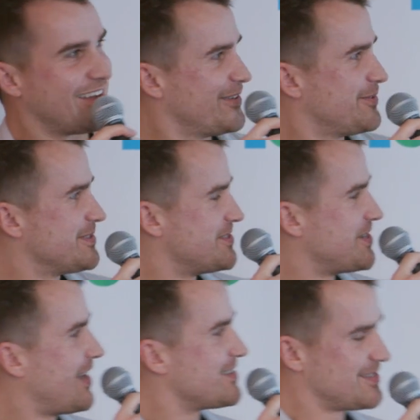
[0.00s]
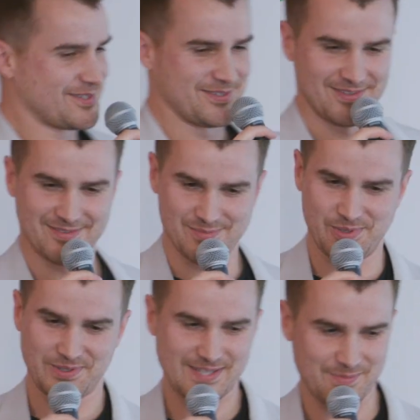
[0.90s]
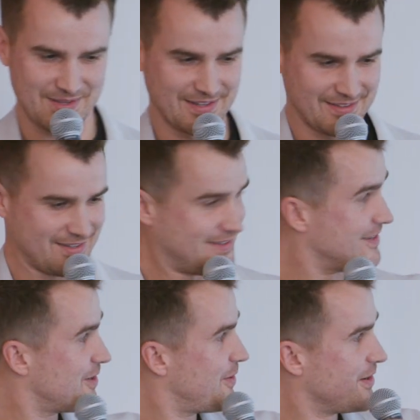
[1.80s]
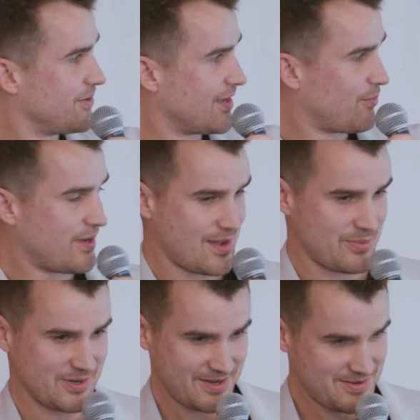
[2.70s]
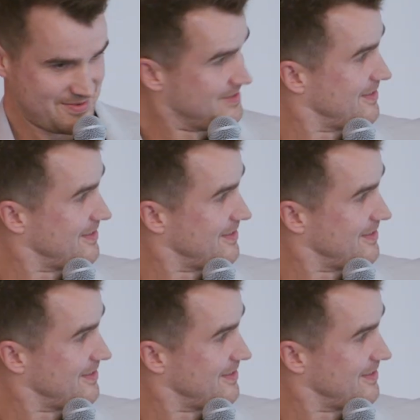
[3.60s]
no one's jazzed to build something that they don't know how to do yet. What happened here?